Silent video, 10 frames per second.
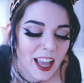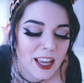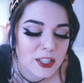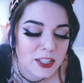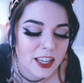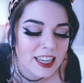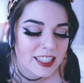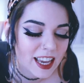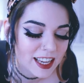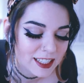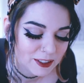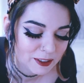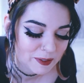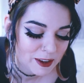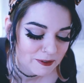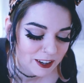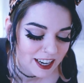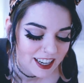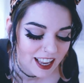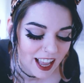I just got a text from my
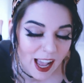friend.